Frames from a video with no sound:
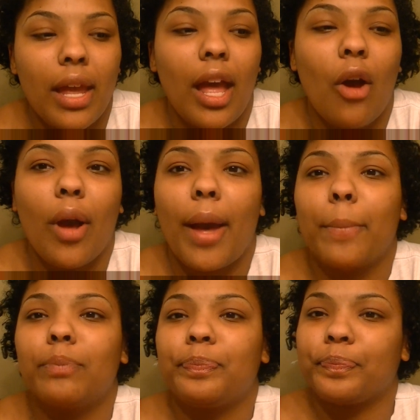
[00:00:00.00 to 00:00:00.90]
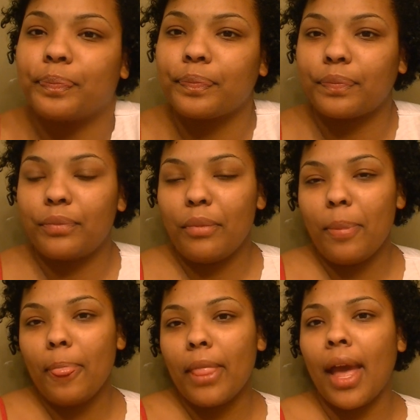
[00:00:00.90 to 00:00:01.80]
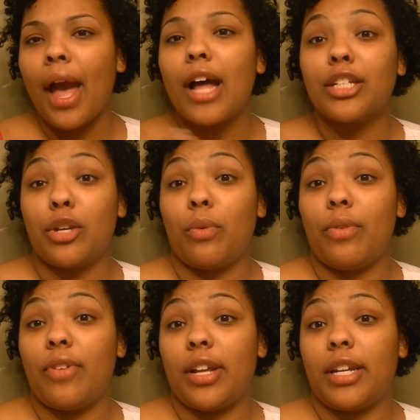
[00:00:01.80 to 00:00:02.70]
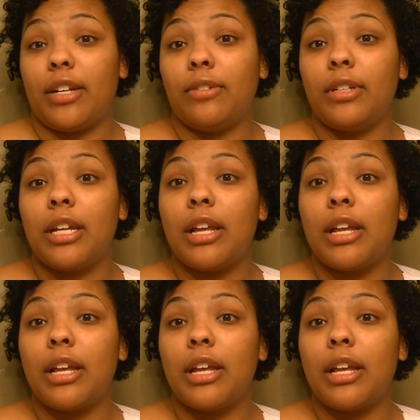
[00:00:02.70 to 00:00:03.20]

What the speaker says: Okay, I'll tell you when we found out.